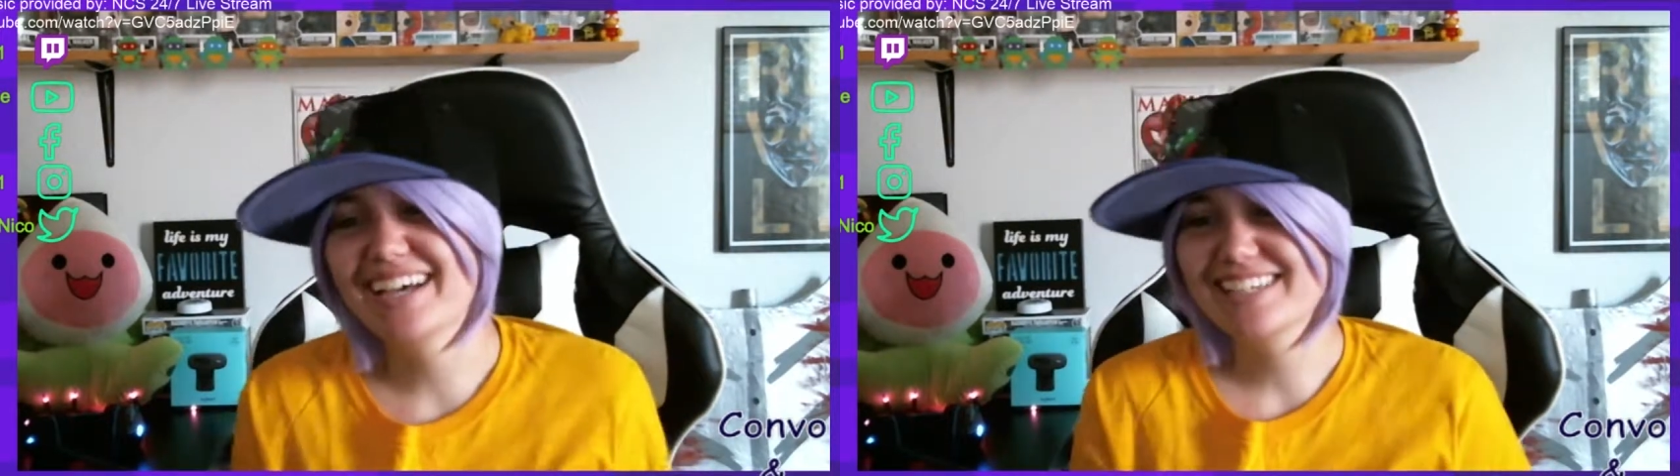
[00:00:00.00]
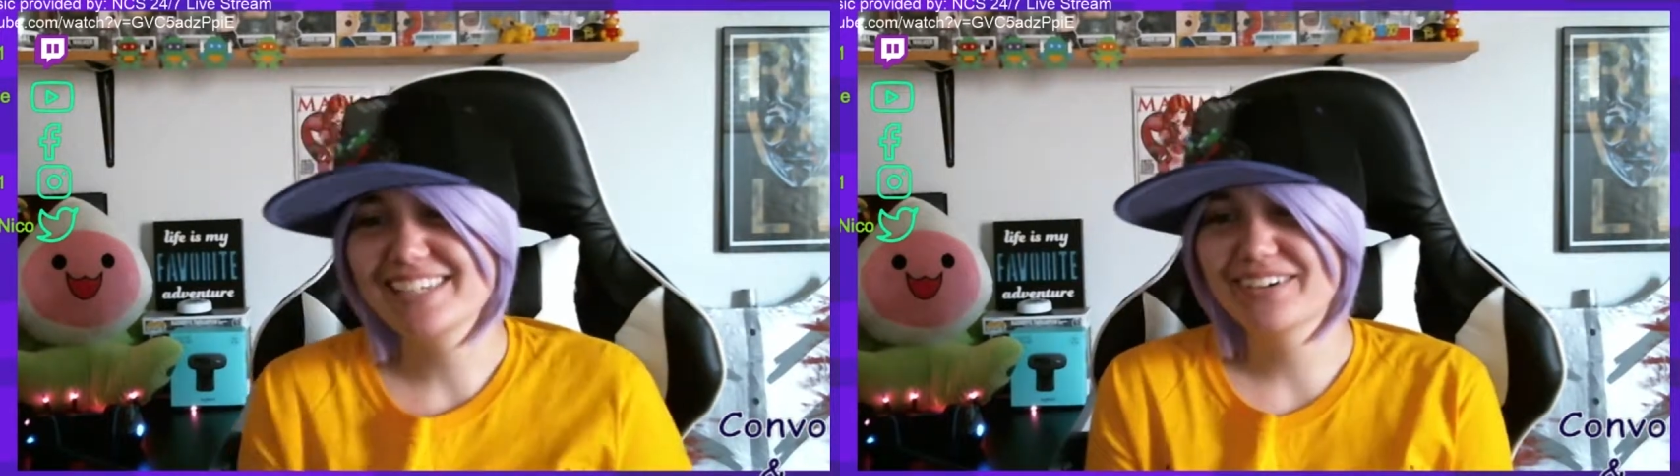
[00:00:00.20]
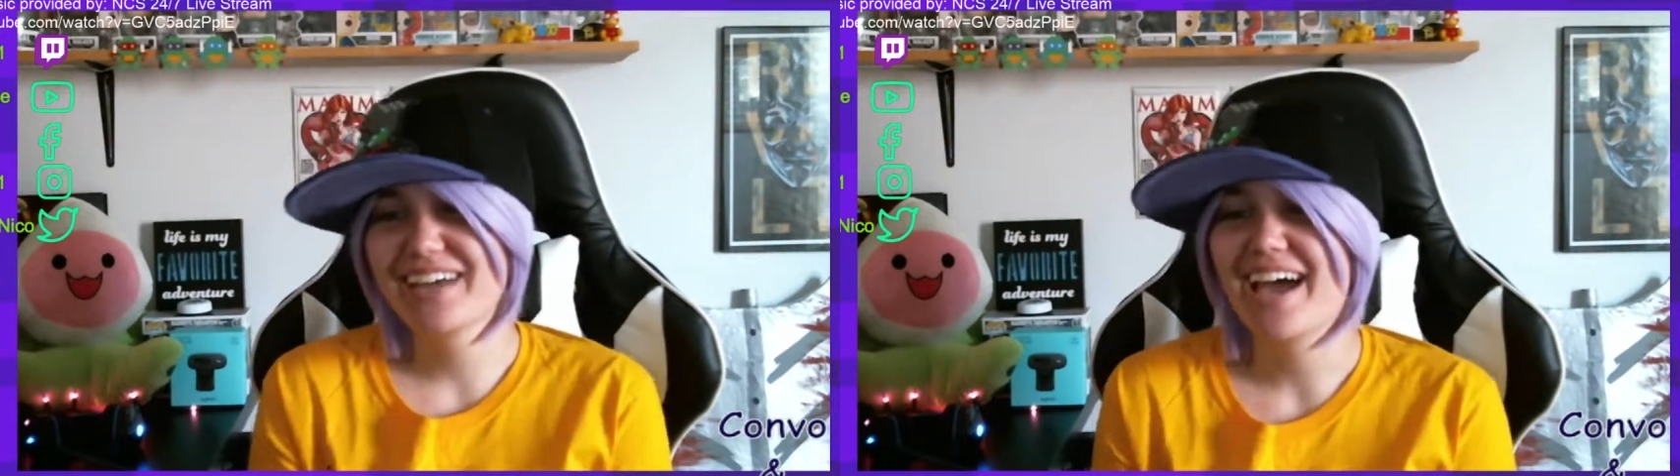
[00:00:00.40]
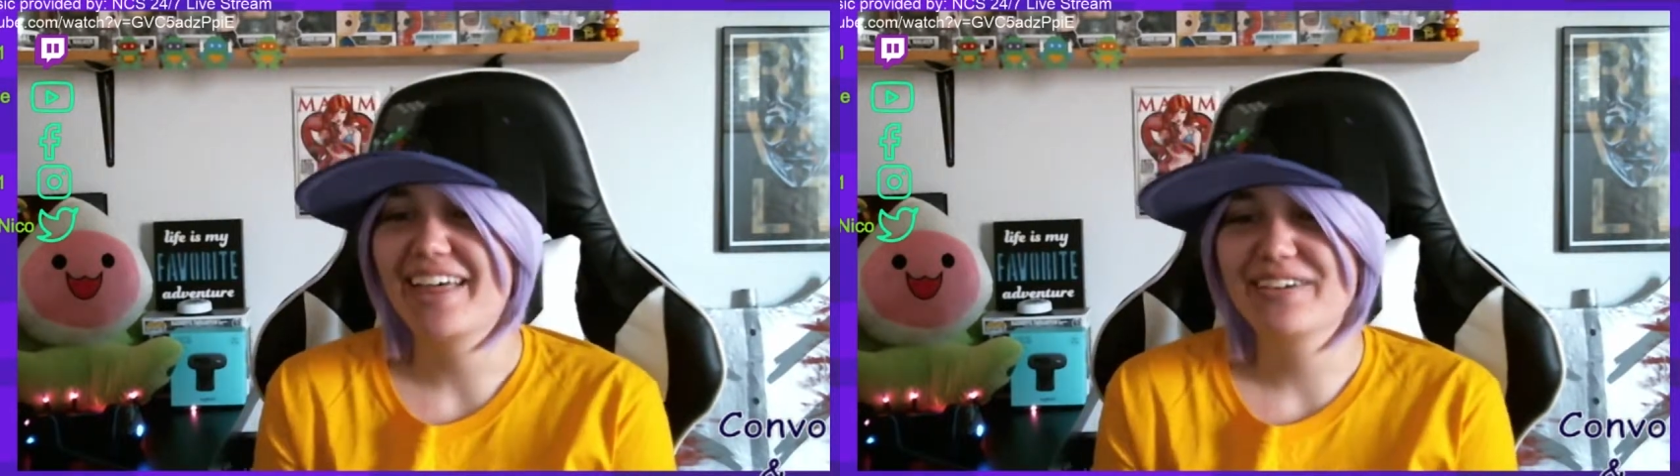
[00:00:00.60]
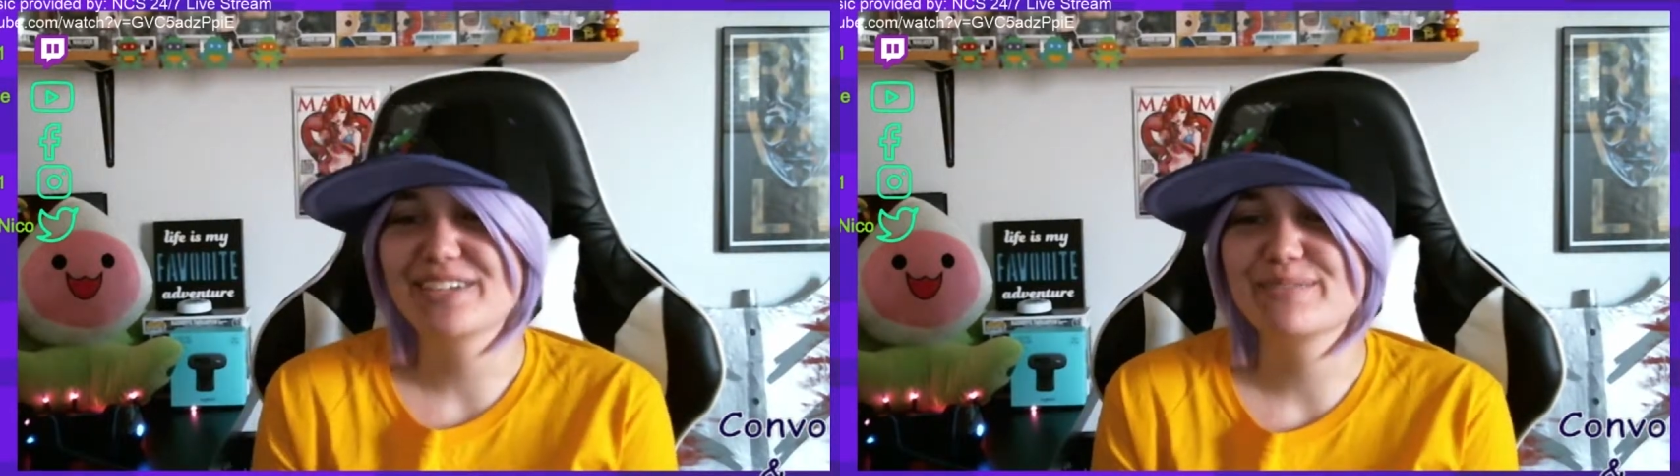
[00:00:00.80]
So
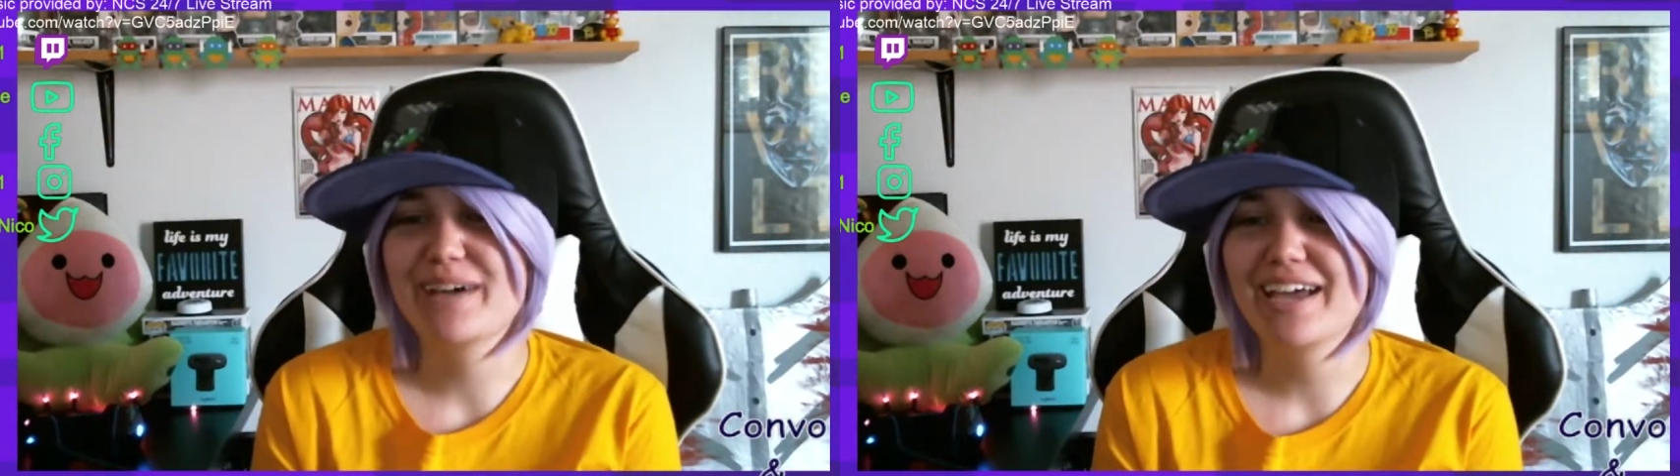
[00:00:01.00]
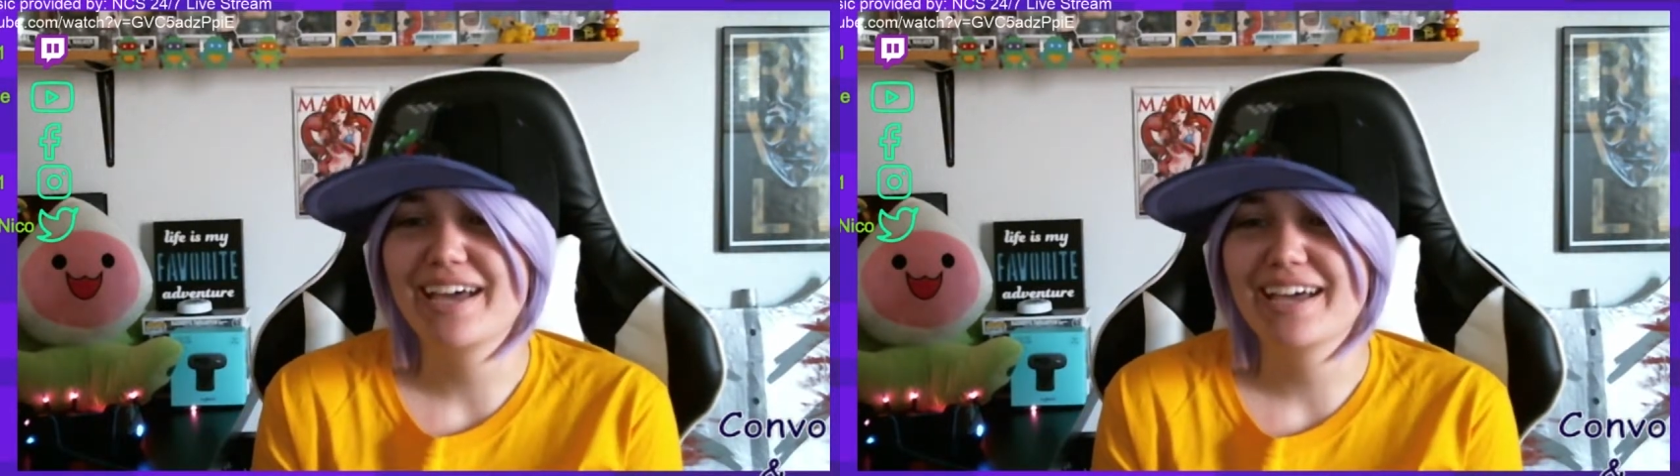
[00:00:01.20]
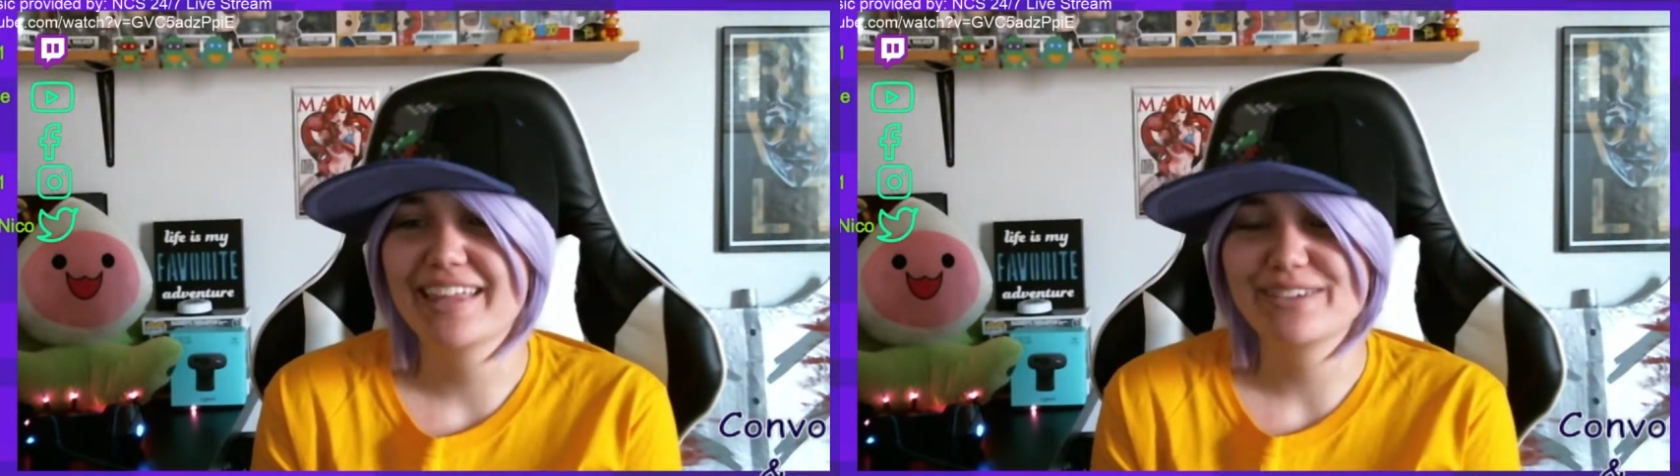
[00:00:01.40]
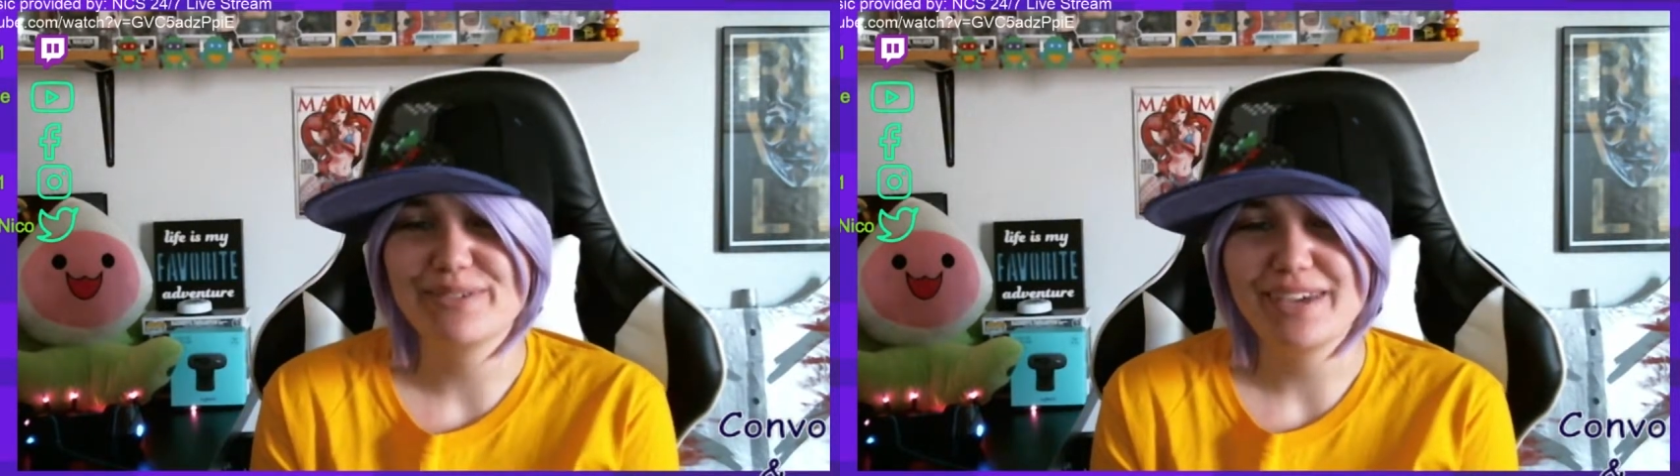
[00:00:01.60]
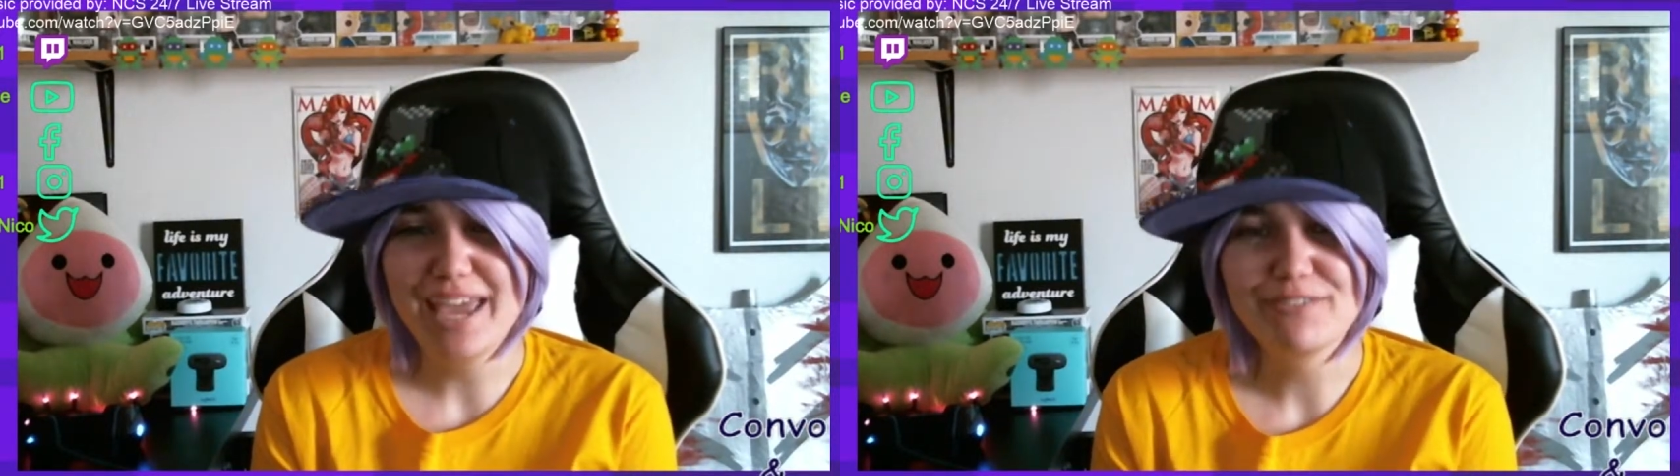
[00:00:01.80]
yeah, that was
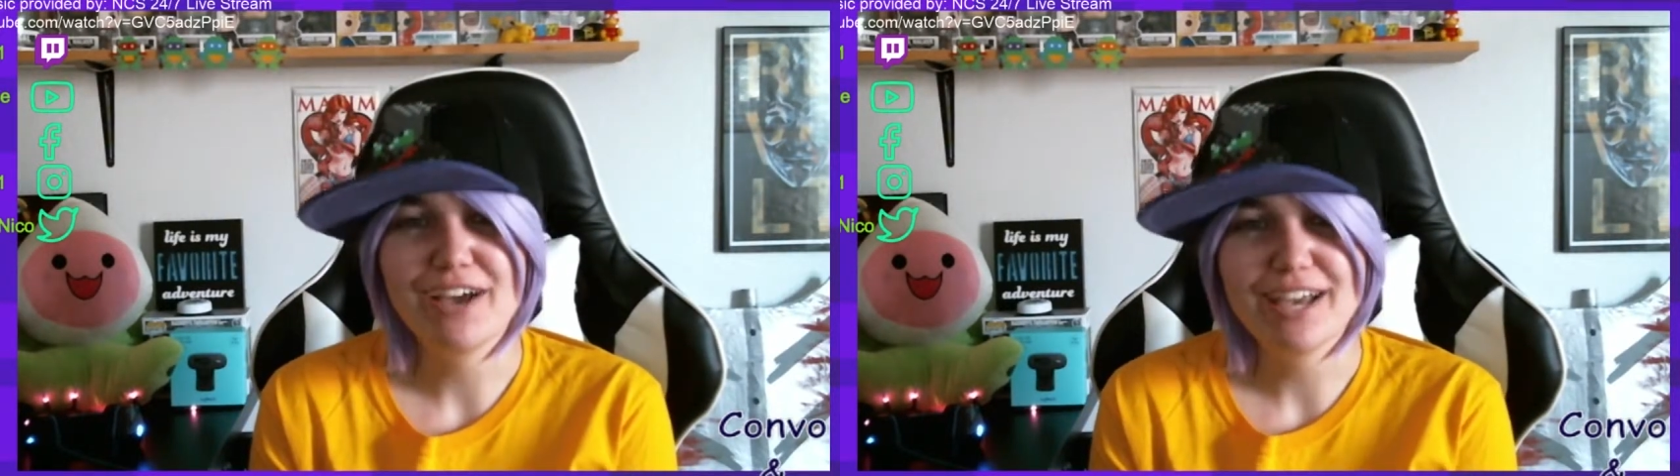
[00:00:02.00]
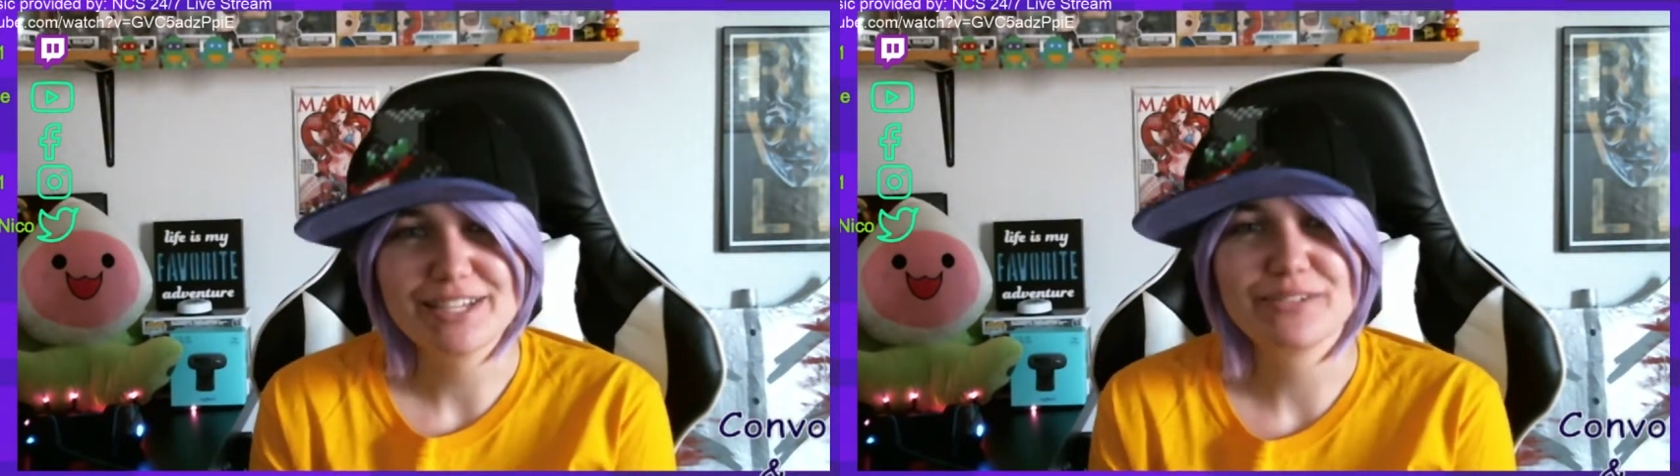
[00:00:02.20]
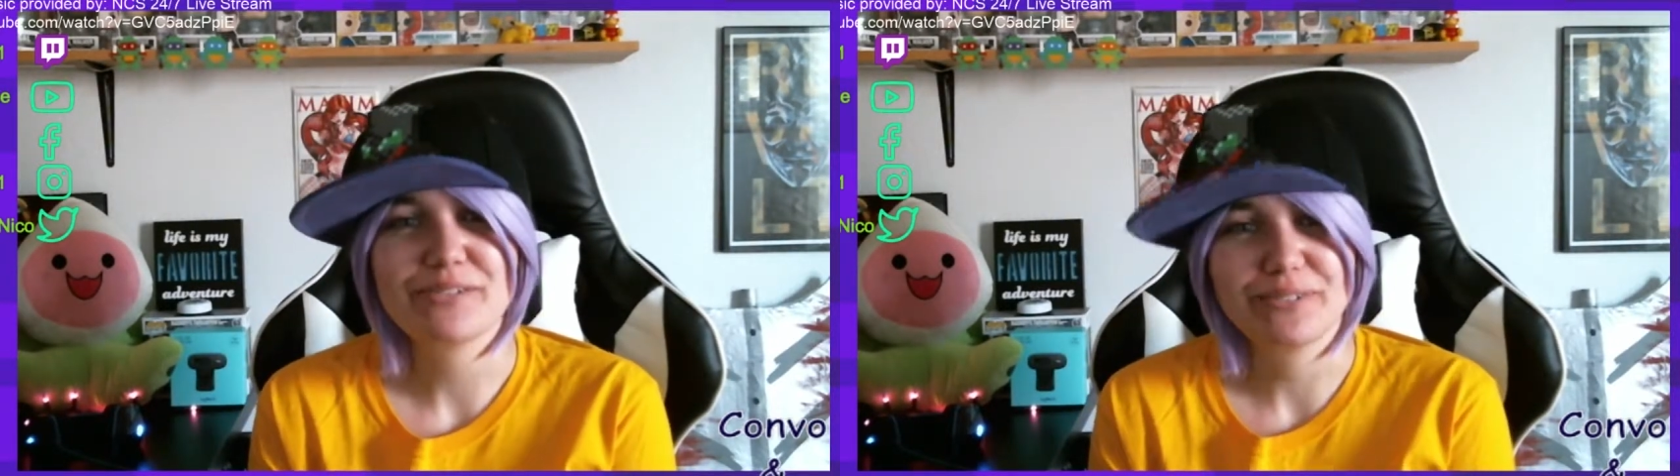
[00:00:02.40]
my Afest